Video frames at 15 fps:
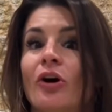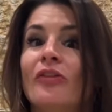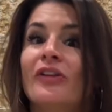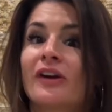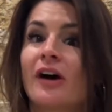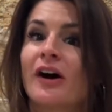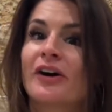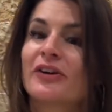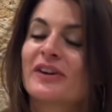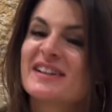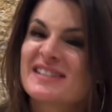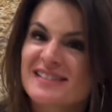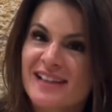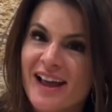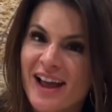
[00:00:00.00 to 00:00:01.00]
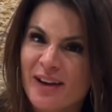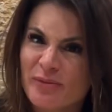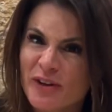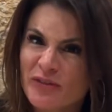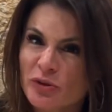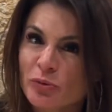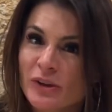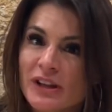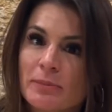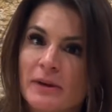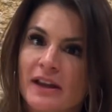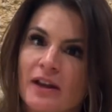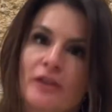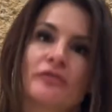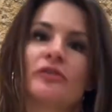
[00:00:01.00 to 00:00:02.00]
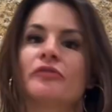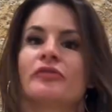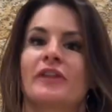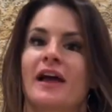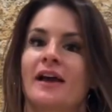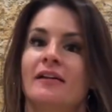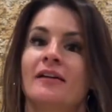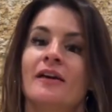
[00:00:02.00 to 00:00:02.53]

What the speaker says: on the concrete slab. You have to really be careful for that.